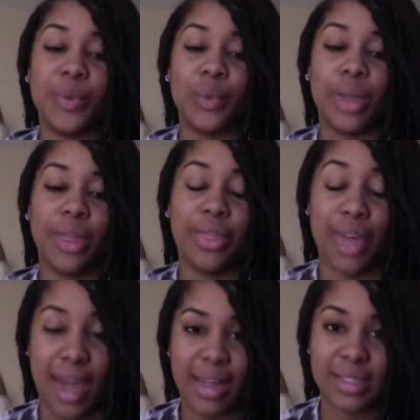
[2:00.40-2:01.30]
With
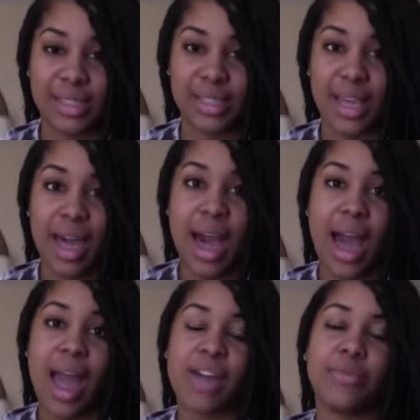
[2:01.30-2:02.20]
that,
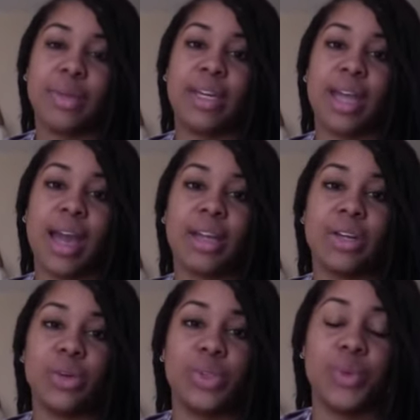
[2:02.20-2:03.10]
I have been diagnosed